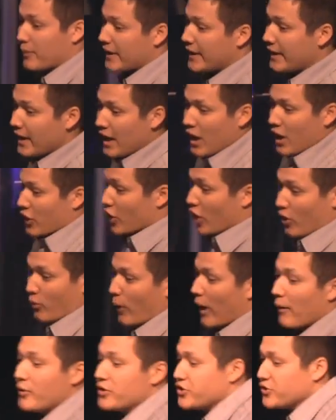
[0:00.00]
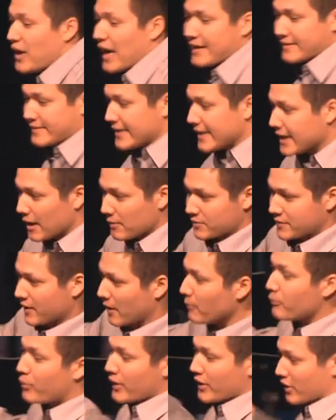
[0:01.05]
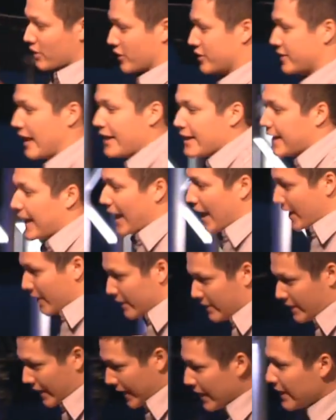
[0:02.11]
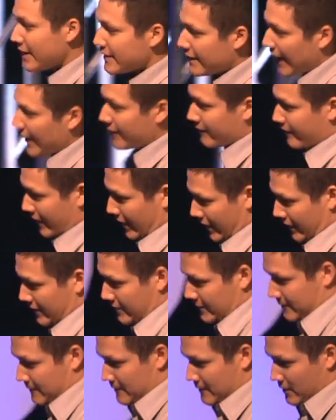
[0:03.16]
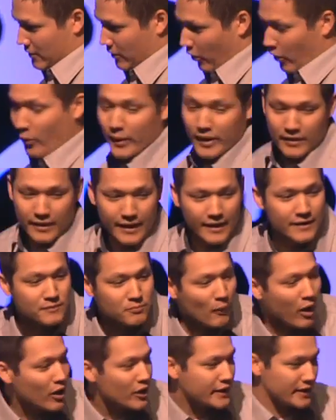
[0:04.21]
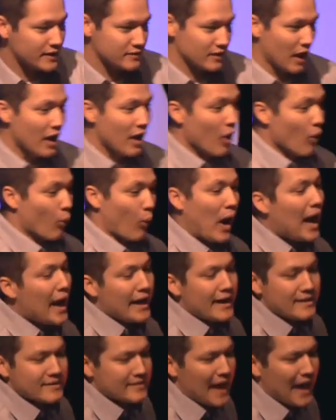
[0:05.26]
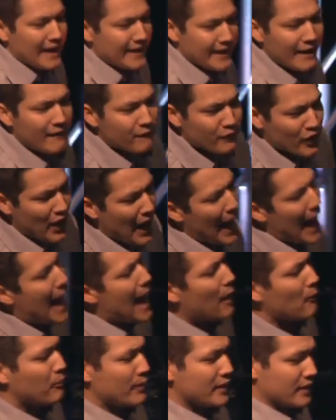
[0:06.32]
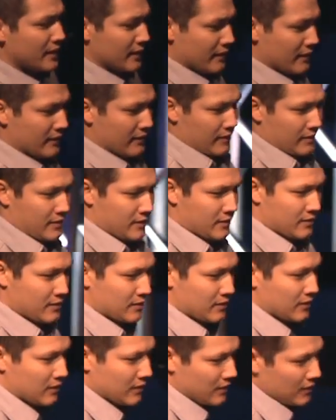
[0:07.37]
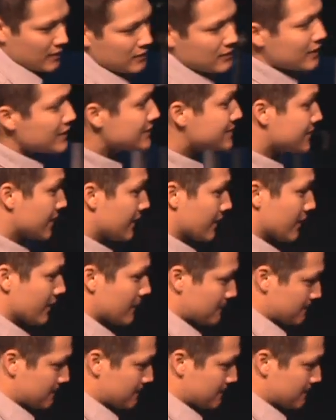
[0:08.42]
be, you know, why would you not dig up some pillar dedicated to King David or with his markings on? Why has that never happened? Listen,